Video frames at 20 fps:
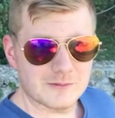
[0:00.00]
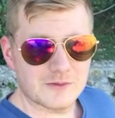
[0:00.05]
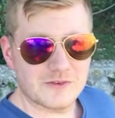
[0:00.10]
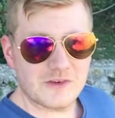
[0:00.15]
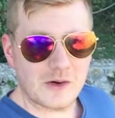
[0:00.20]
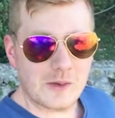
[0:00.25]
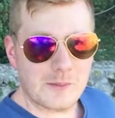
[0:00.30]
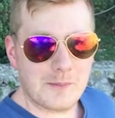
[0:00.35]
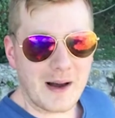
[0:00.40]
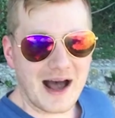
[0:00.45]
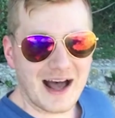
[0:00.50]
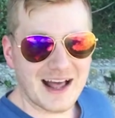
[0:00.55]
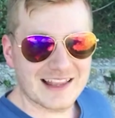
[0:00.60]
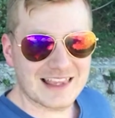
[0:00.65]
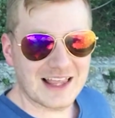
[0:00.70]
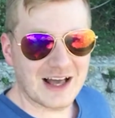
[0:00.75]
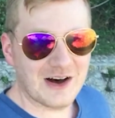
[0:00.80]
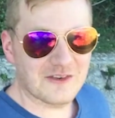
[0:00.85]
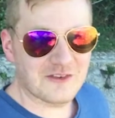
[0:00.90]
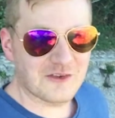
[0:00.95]
We found a
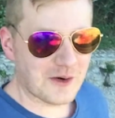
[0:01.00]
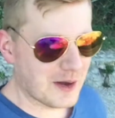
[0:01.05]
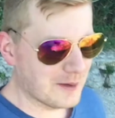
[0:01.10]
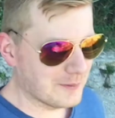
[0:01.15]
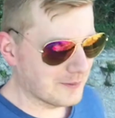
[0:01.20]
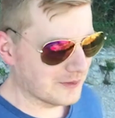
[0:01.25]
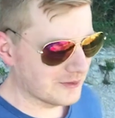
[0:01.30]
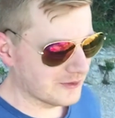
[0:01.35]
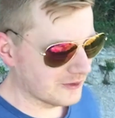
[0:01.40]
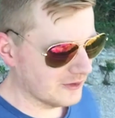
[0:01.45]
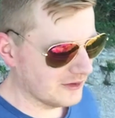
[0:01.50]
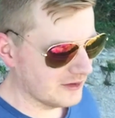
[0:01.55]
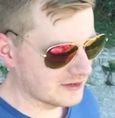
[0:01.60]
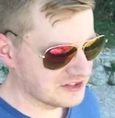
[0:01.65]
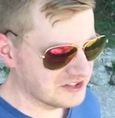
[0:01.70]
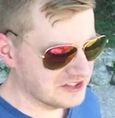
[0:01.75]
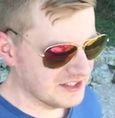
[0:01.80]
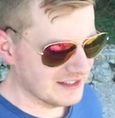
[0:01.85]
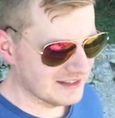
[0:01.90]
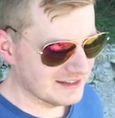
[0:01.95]
path halfway up and thought,
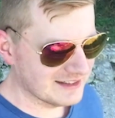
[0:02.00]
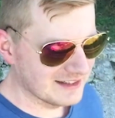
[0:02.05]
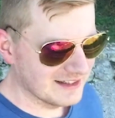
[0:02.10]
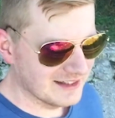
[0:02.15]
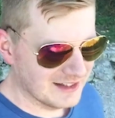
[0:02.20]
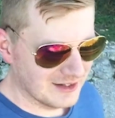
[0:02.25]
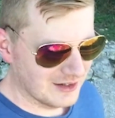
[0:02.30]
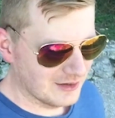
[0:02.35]
oh shit,